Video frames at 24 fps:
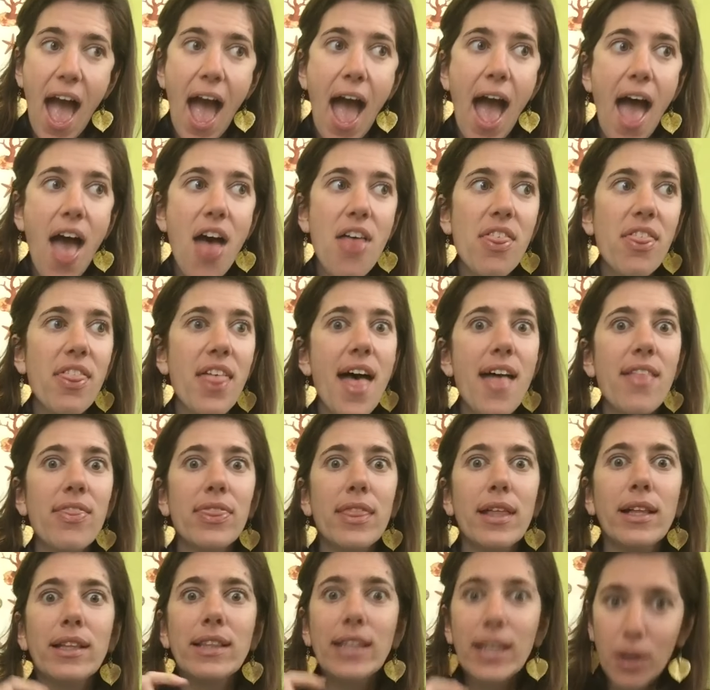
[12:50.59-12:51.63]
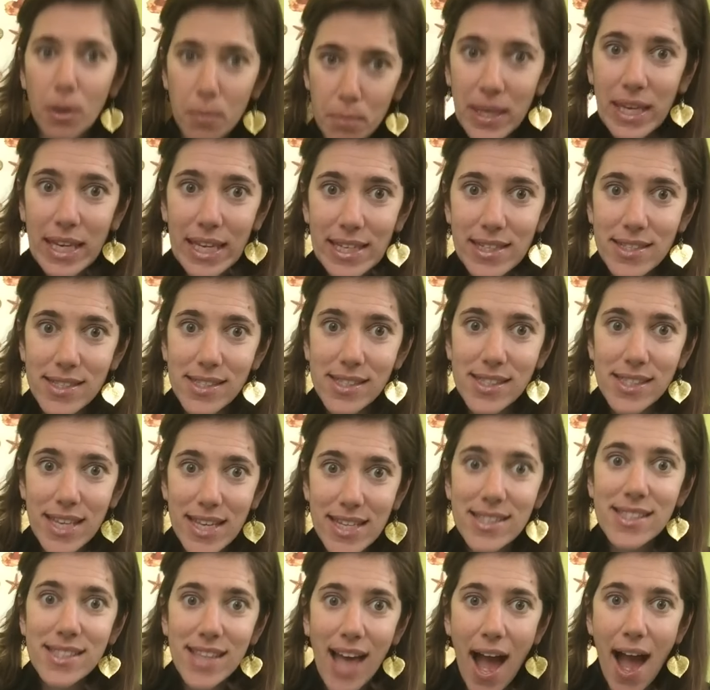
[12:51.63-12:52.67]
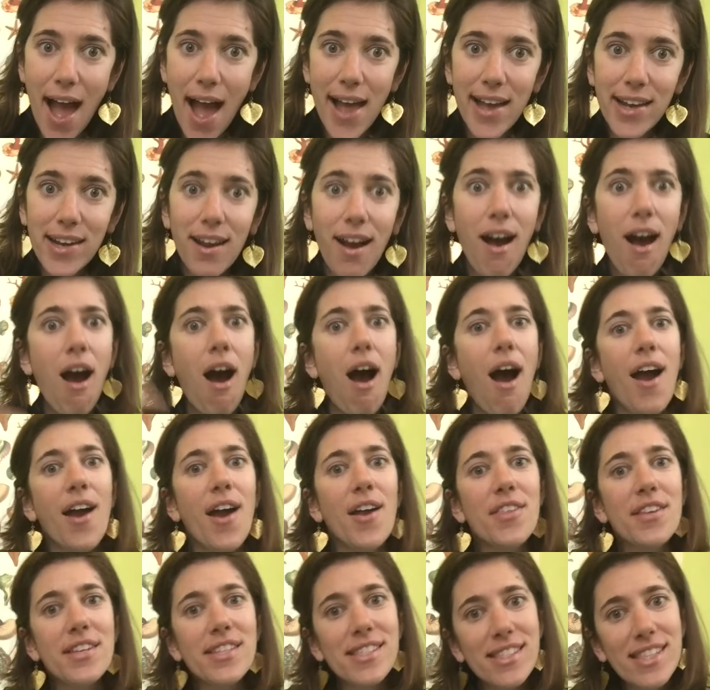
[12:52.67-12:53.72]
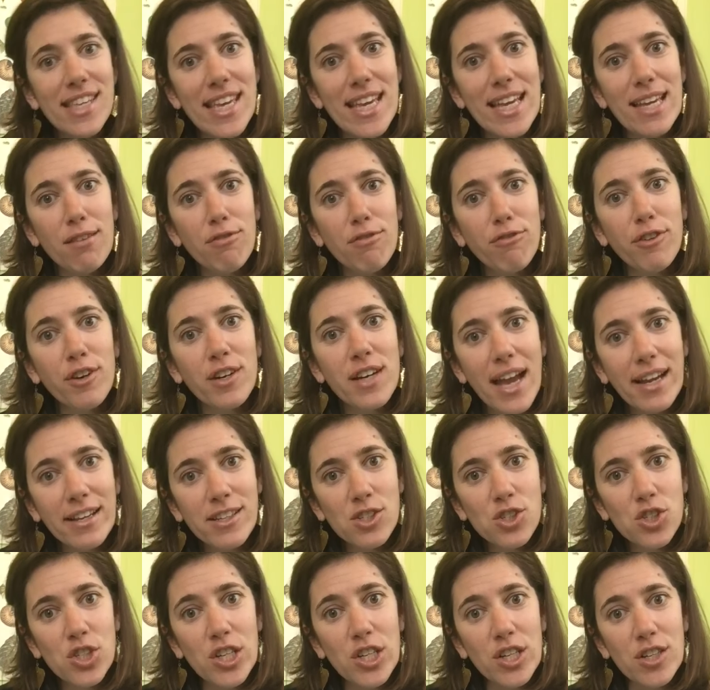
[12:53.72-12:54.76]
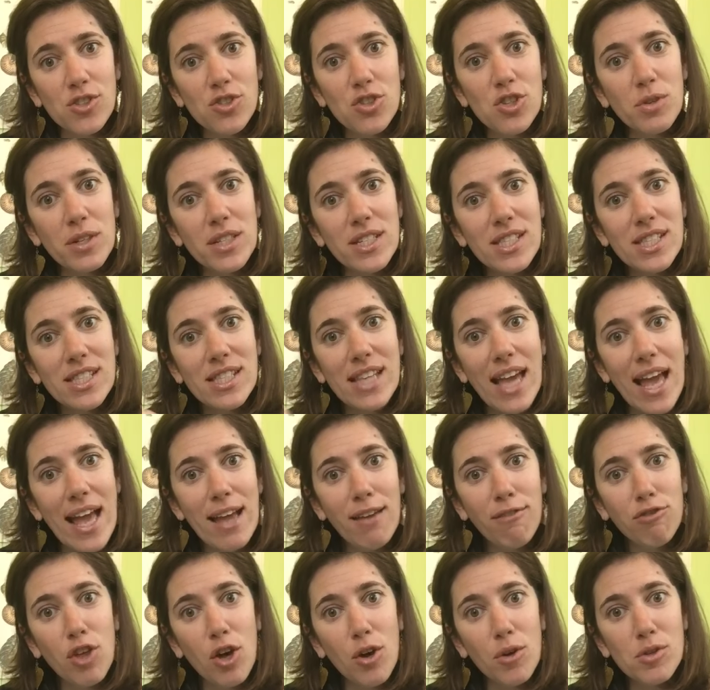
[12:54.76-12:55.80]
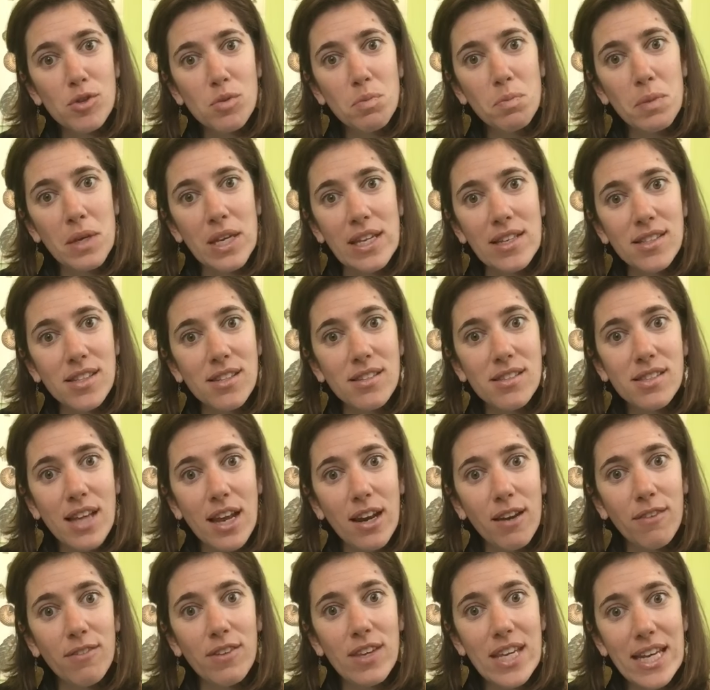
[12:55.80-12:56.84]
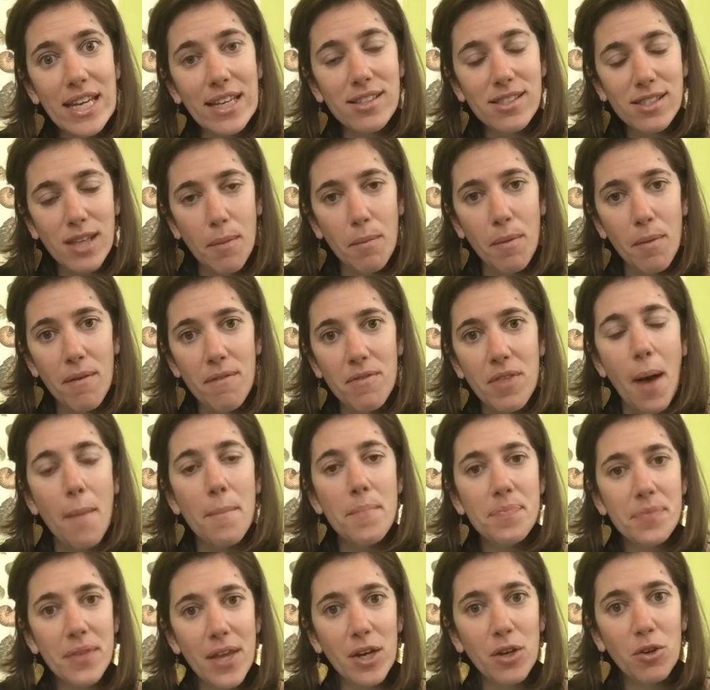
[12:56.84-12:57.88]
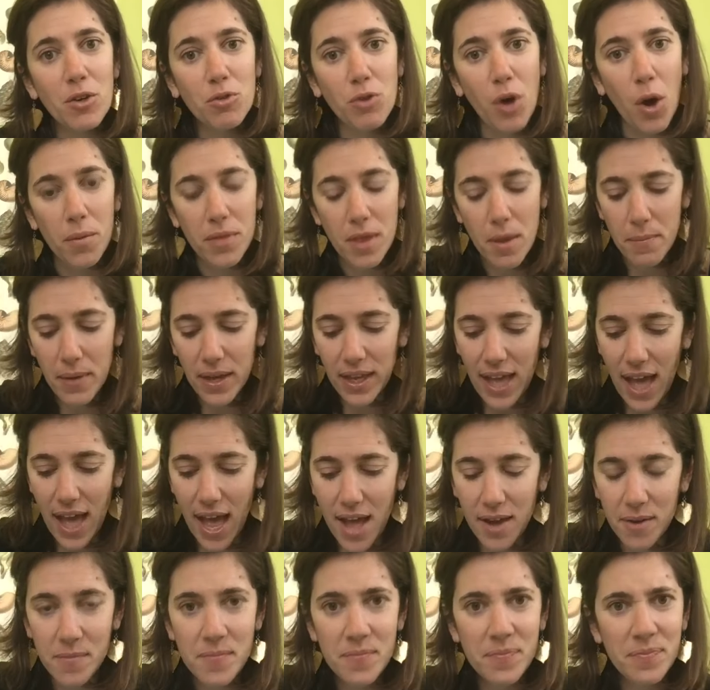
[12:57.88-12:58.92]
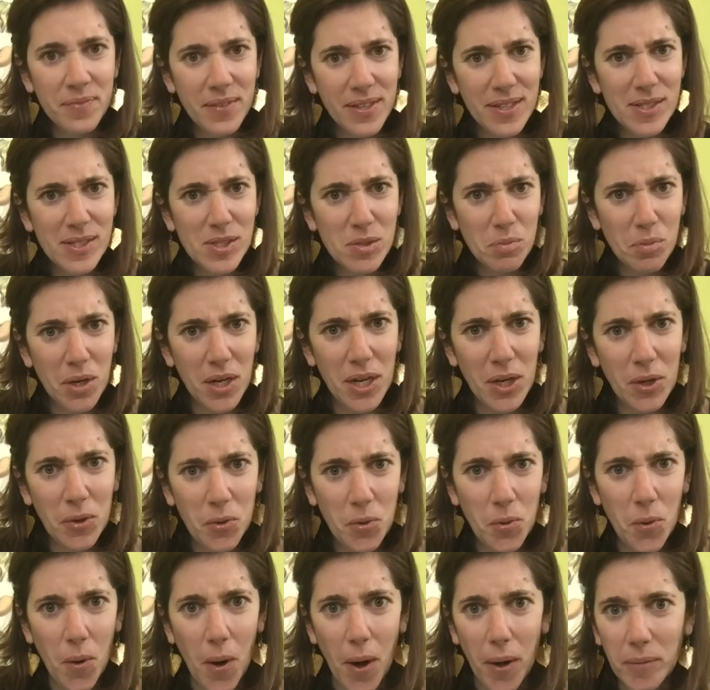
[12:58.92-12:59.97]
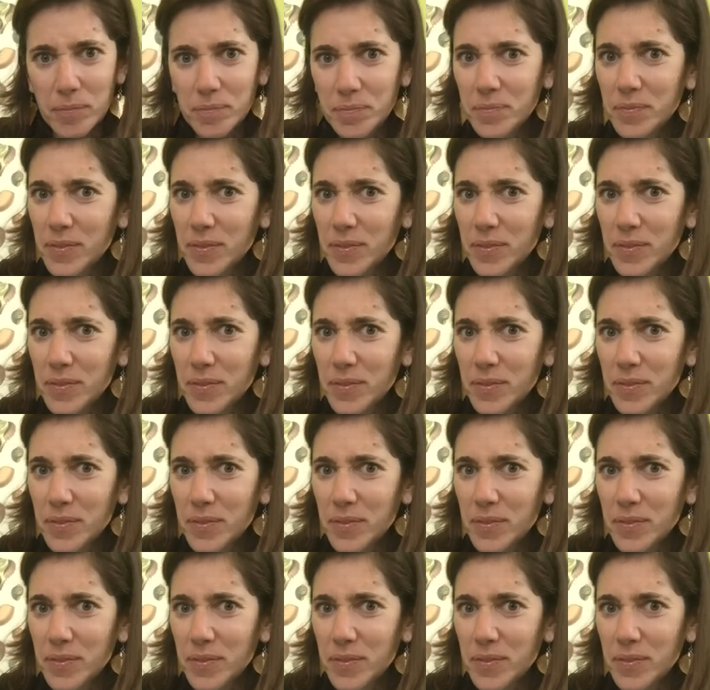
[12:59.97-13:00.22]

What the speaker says: And then the little beans inside are the seed for next year, so you can save those beans instead of eating some of them and grow them again. It's pretty cool.